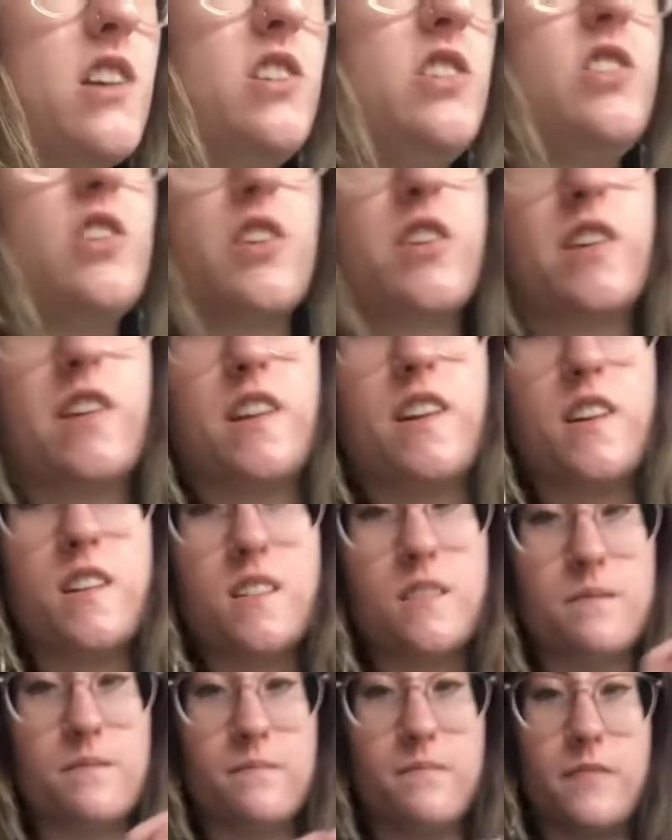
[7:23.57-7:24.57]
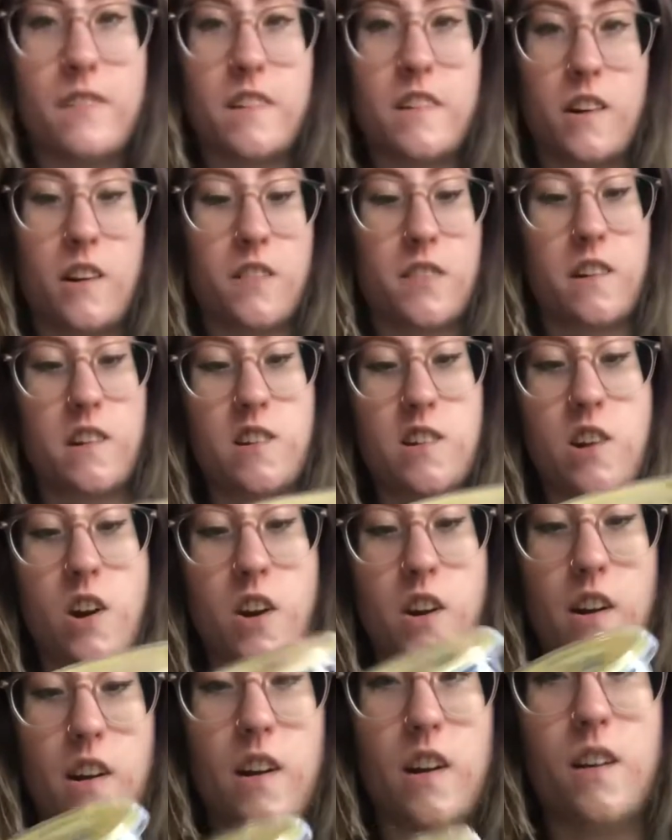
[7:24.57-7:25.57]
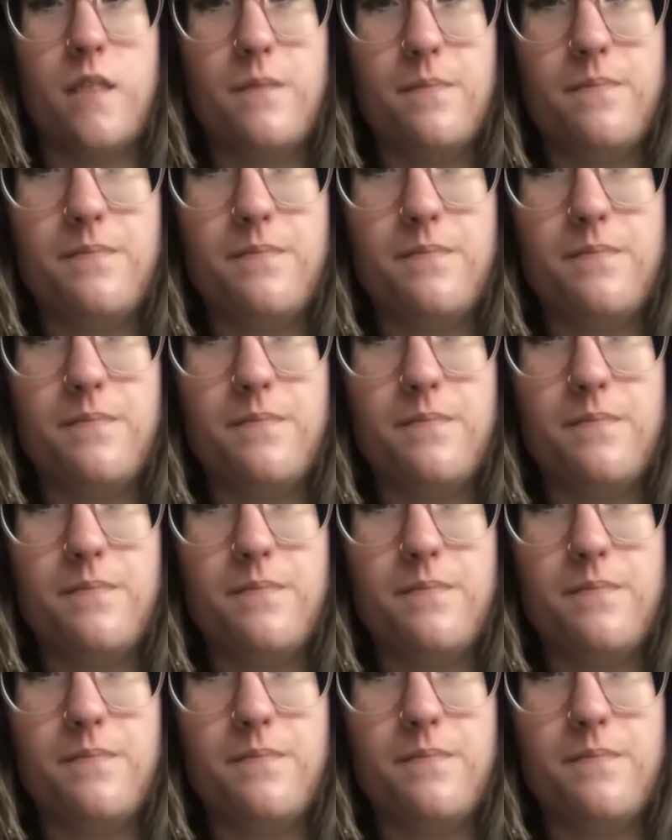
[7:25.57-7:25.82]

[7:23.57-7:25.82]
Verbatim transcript: yogurt. So I got this yogurt.